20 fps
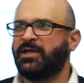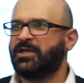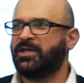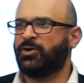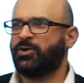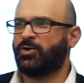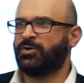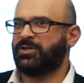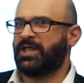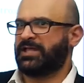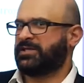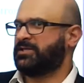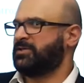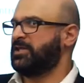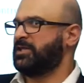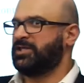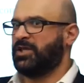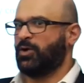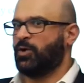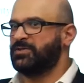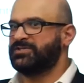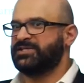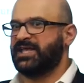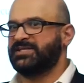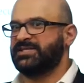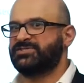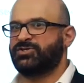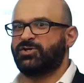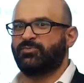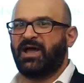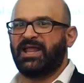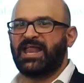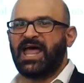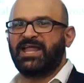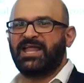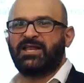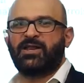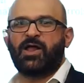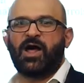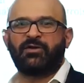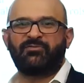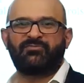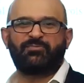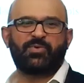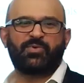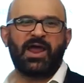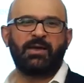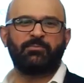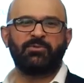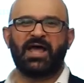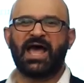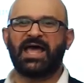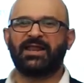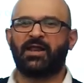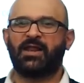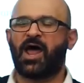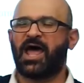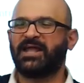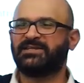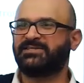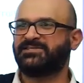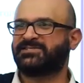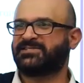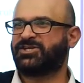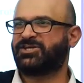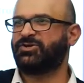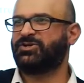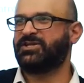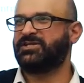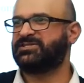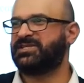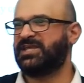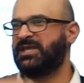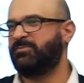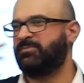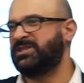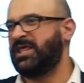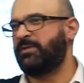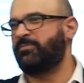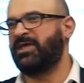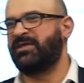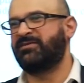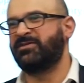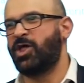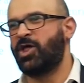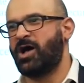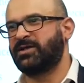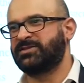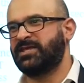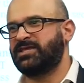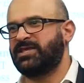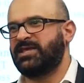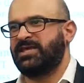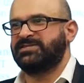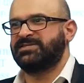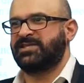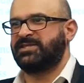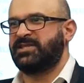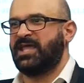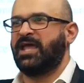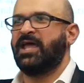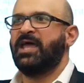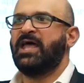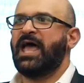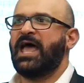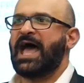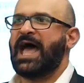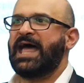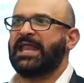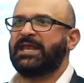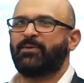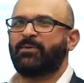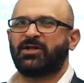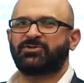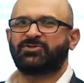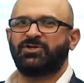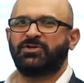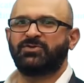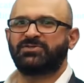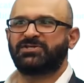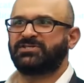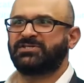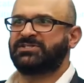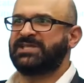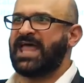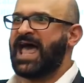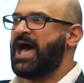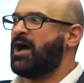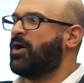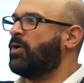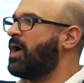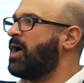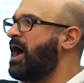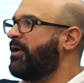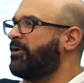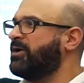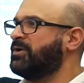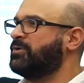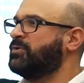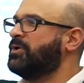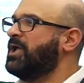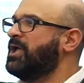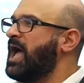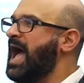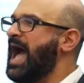You know, like in the old days, you might had an on-prem, you had an IT security team, and they may log the keys and they hand them out to users. Now, how are you?